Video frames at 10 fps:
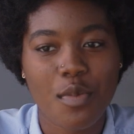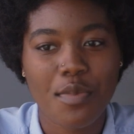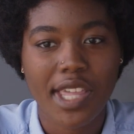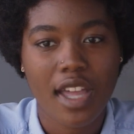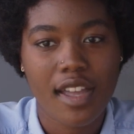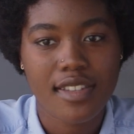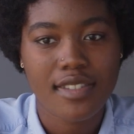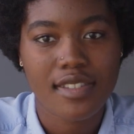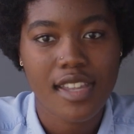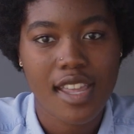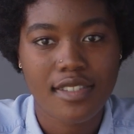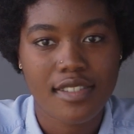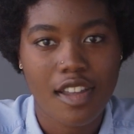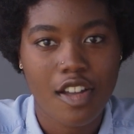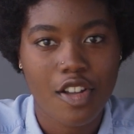because
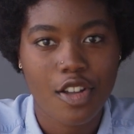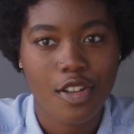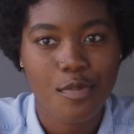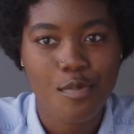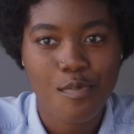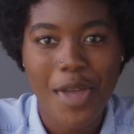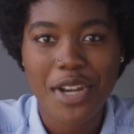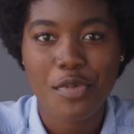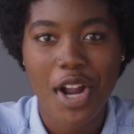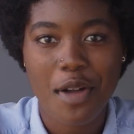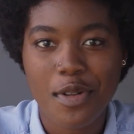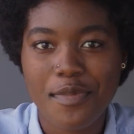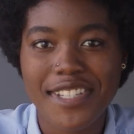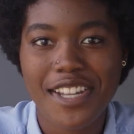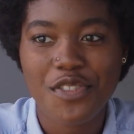it's a meta problem,
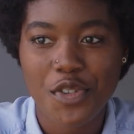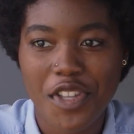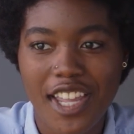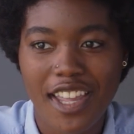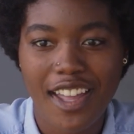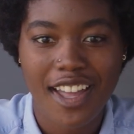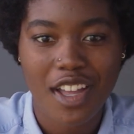essentially.